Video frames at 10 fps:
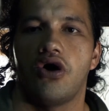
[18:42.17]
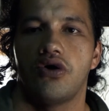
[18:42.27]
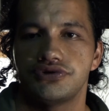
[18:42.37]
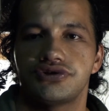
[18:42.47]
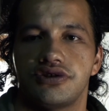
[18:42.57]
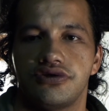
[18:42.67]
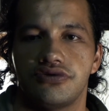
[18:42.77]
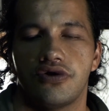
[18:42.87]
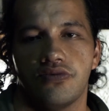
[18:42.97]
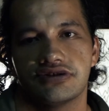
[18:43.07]
Obviously you
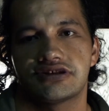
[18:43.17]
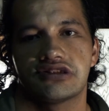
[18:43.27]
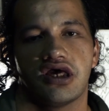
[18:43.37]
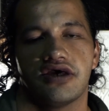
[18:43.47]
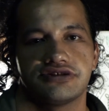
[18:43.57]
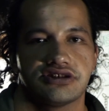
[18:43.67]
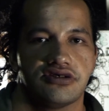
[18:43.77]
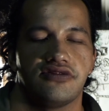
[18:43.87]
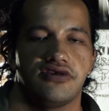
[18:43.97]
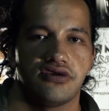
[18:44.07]
know what Slavs
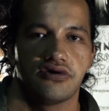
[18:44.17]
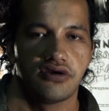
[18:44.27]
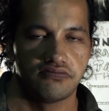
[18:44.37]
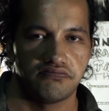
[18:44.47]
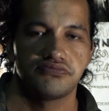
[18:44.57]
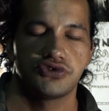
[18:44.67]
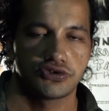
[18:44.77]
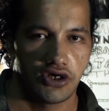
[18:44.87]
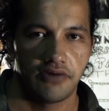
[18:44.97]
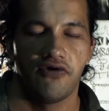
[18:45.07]
are, they're a
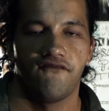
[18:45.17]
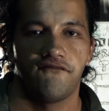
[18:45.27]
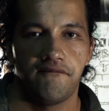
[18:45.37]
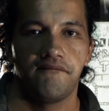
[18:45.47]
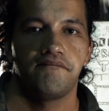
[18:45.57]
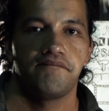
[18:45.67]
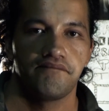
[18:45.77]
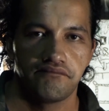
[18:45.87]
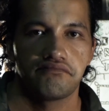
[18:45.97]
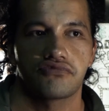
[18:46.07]
type of,
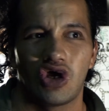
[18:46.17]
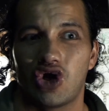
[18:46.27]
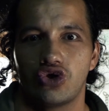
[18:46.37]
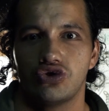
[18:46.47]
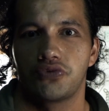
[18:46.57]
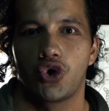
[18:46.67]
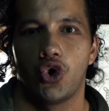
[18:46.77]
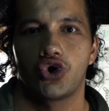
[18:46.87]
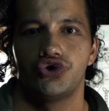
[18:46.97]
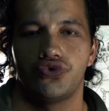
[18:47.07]
I call them
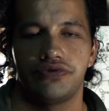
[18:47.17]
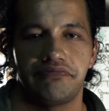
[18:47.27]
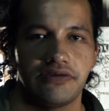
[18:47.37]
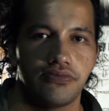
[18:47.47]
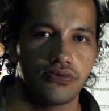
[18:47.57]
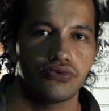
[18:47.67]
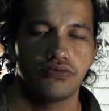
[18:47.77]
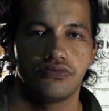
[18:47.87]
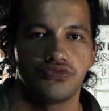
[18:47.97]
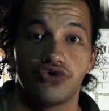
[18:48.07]
Caucanoid people,
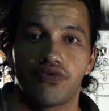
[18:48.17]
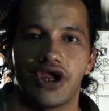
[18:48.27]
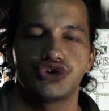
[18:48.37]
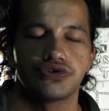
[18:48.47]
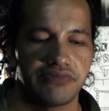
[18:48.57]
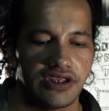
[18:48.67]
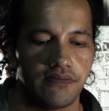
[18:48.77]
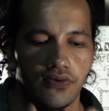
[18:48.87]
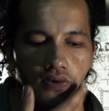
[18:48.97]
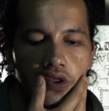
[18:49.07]
Eurasian
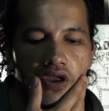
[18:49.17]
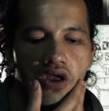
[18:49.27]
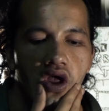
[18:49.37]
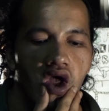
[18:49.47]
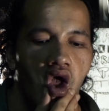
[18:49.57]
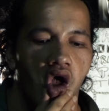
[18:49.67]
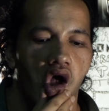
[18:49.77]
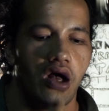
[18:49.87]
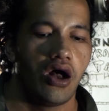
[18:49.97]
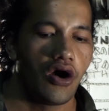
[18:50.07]
people.
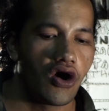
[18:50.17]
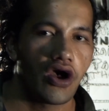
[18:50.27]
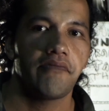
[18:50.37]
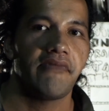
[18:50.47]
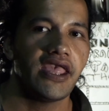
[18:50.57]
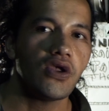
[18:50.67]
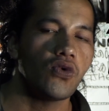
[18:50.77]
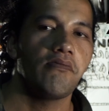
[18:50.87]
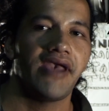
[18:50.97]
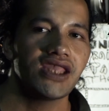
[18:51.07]
I may
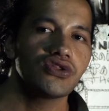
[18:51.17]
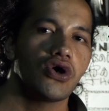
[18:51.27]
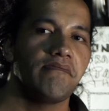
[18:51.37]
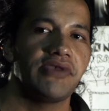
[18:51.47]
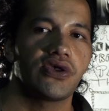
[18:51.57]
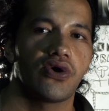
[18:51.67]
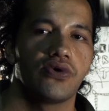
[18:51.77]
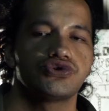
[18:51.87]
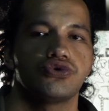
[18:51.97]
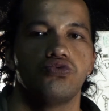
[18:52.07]
or may not be
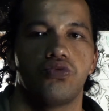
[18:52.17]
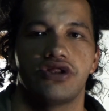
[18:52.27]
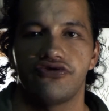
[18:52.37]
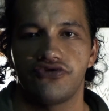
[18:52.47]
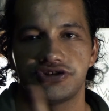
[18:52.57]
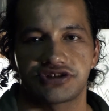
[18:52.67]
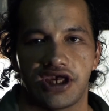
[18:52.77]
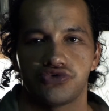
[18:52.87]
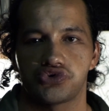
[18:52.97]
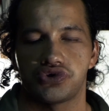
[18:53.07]
going to one of these
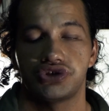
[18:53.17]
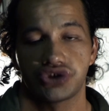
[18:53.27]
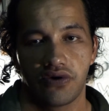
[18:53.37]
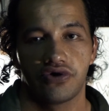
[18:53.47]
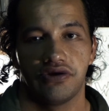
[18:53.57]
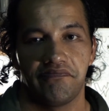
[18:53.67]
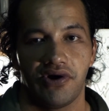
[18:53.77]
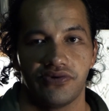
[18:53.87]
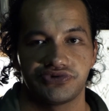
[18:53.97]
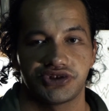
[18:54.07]
countries I'm going to
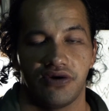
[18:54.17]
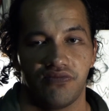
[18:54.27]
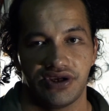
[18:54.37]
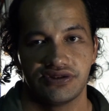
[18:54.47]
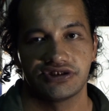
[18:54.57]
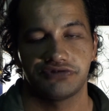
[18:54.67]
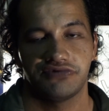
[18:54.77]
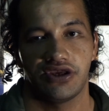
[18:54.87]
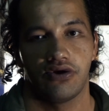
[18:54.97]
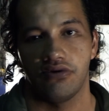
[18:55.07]
post somewhere in this
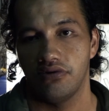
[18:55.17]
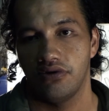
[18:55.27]
video.